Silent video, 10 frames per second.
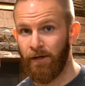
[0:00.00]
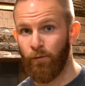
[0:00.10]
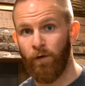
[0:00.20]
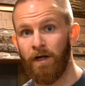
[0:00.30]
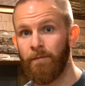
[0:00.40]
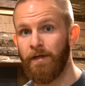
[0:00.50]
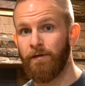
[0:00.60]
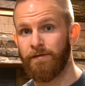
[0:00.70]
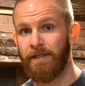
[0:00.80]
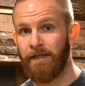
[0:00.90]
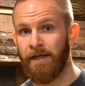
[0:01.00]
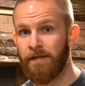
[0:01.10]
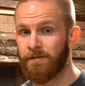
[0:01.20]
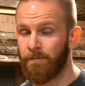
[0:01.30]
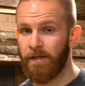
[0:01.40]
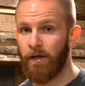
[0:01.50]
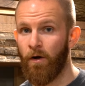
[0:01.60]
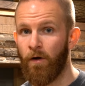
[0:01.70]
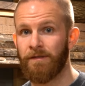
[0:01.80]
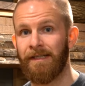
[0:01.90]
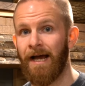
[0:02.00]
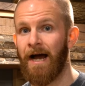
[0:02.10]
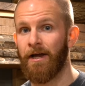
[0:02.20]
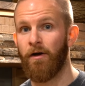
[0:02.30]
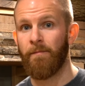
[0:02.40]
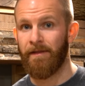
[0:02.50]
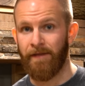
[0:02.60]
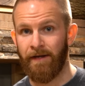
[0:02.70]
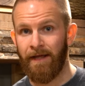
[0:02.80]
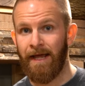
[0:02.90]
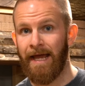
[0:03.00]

We're going to be using something called the IO method,